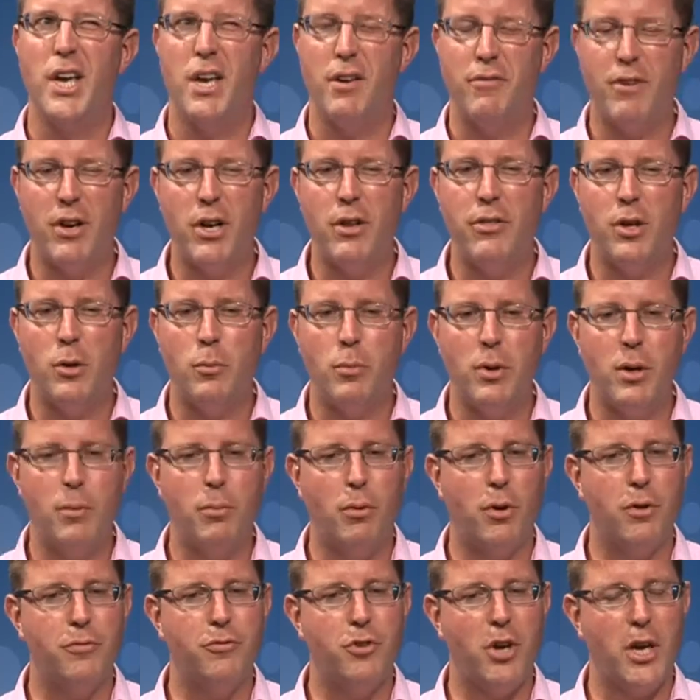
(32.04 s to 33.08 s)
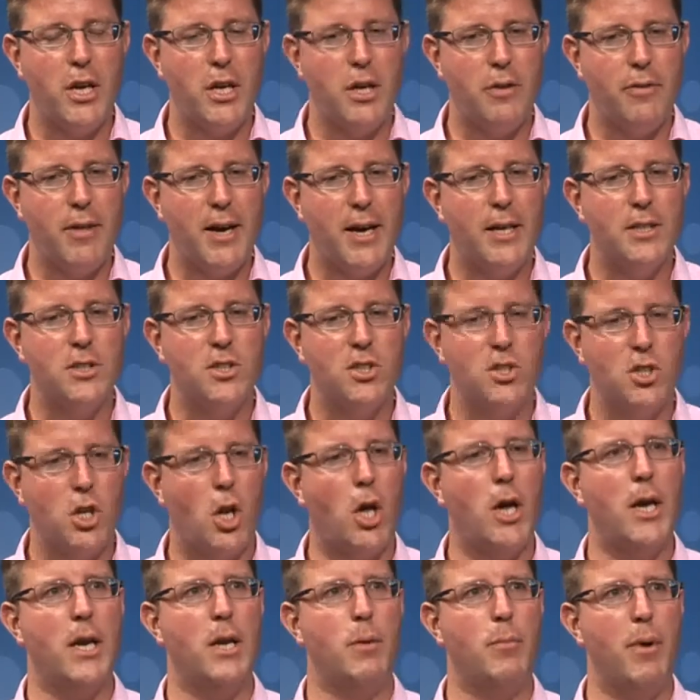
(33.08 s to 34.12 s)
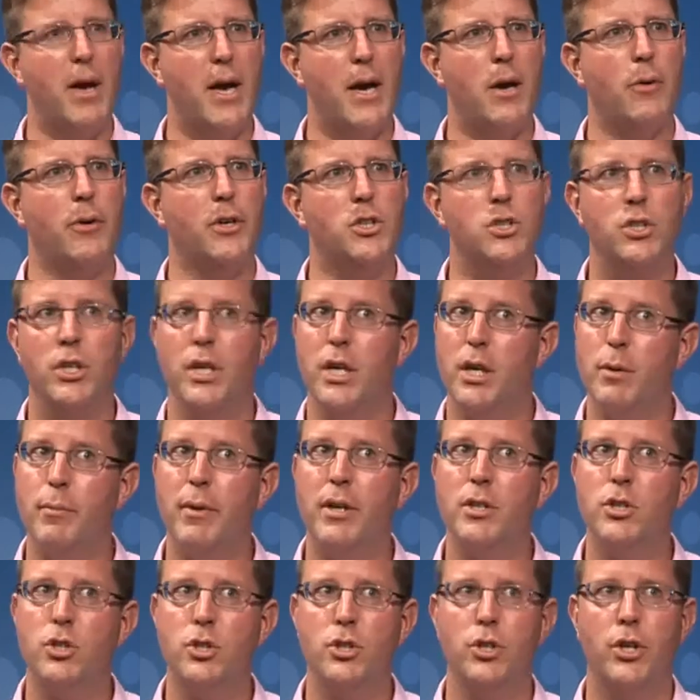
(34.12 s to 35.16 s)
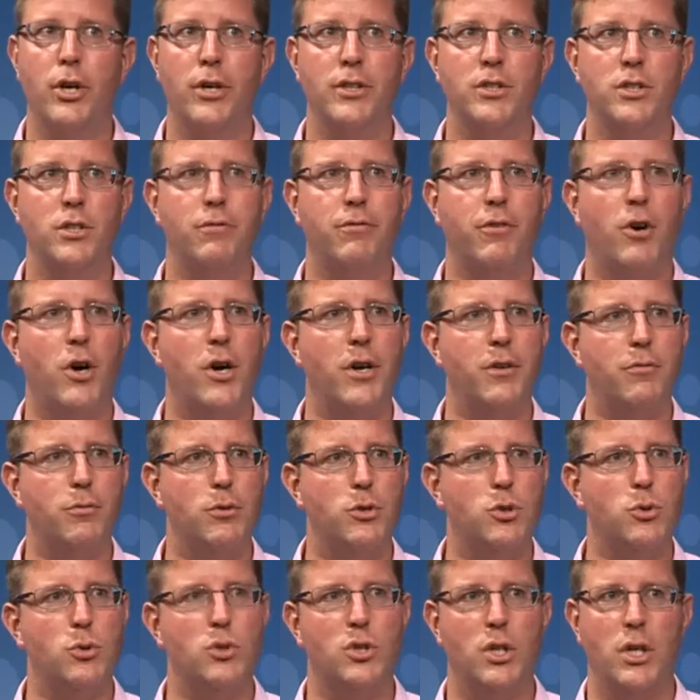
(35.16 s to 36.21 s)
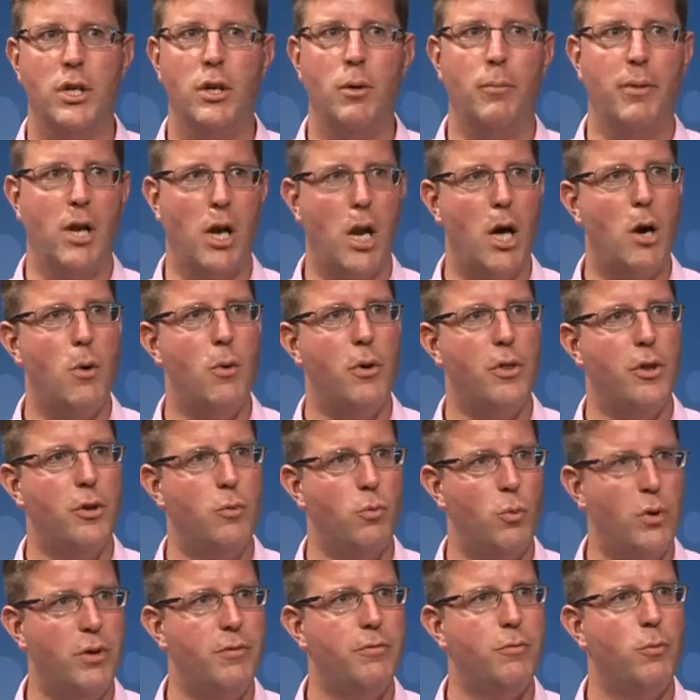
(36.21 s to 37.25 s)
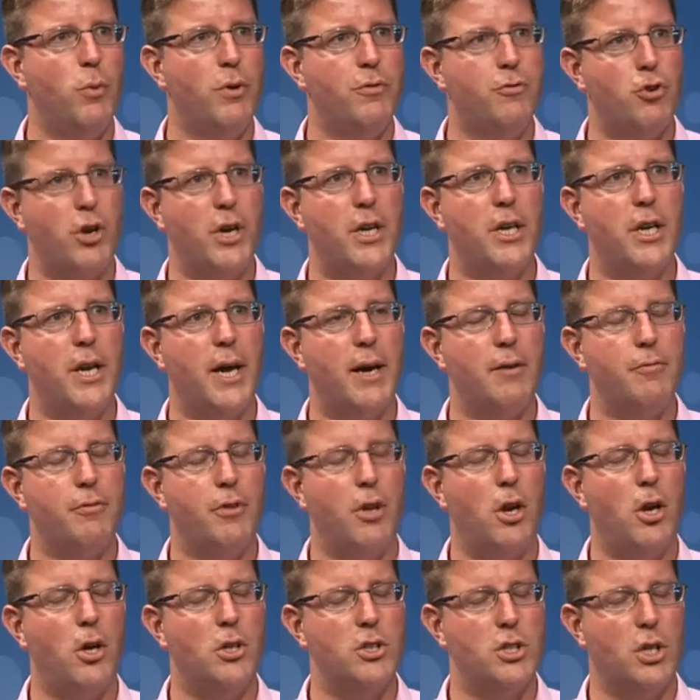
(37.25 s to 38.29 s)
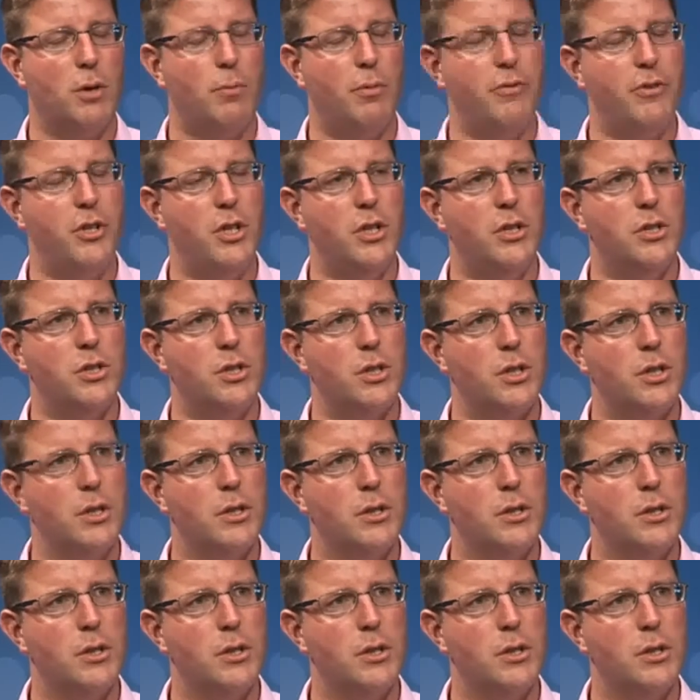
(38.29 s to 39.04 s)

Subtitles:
if anything, people have taken that as slightly bearish, that he mentioned 95, which was a little bit lower than we've traded at for the last couple of years.